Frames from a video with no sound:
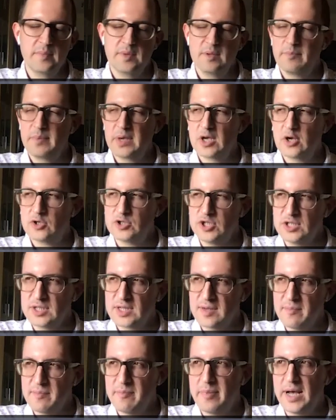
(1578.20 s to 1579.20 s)
because it
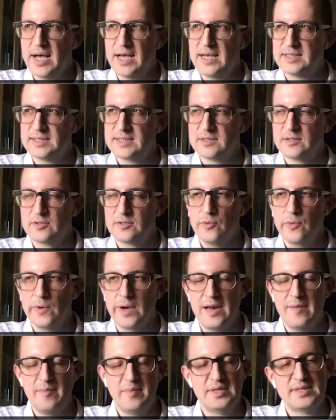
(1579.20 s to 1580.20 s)
combines two
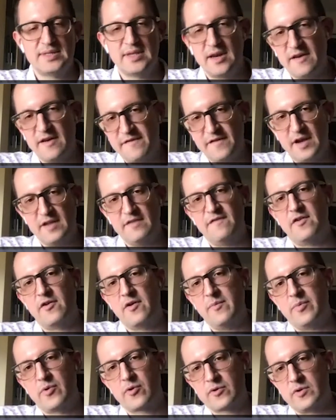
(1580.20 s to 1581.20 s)
elements that I find very
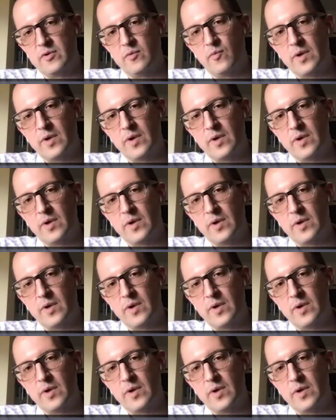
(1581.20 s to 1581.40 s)
important.